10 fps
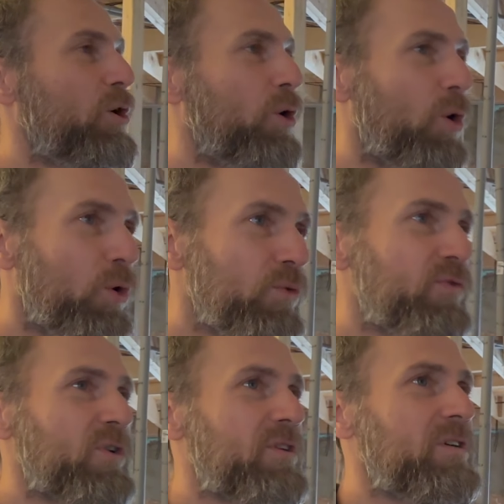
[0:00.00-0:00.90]

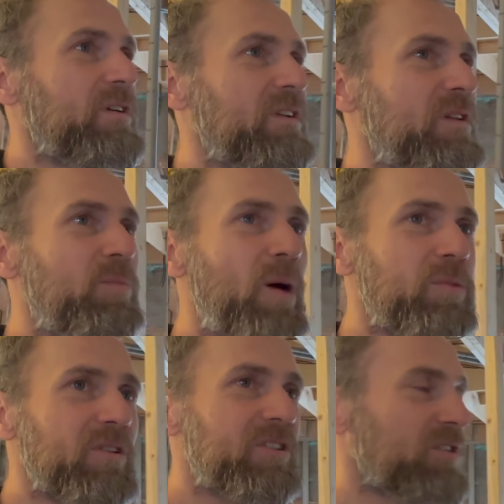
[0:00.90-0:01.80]
over the
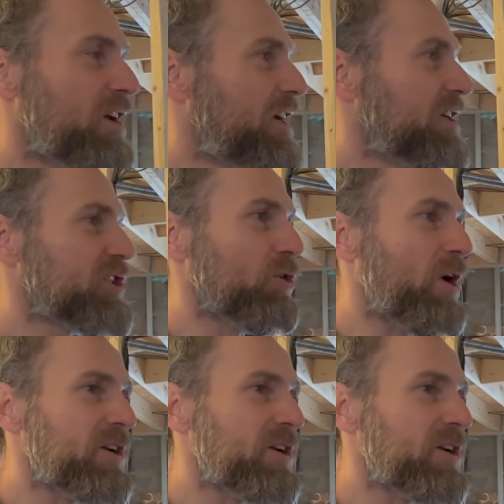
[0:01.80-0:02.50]
bubbles. So I